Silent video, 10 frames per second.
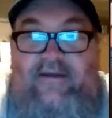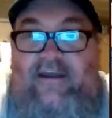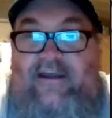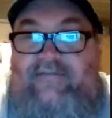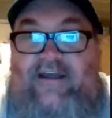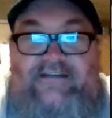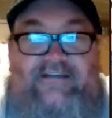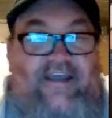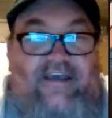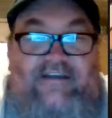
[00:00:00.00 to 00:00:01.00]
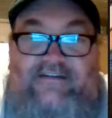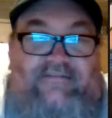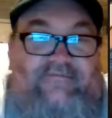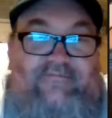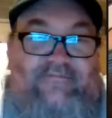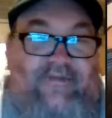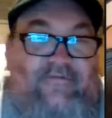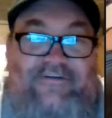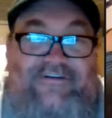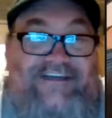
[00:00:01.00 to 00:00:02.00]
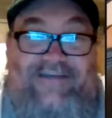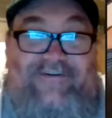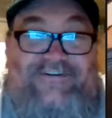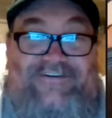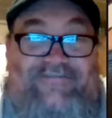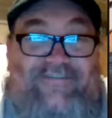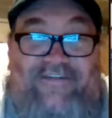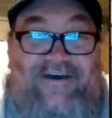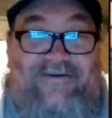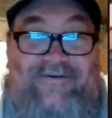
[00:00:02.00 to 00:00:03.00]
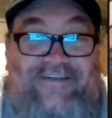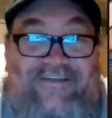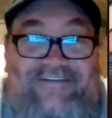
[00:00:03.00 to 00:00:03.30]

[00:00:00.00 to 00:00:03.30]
And if that's the case, it wouldn't take much to fill that with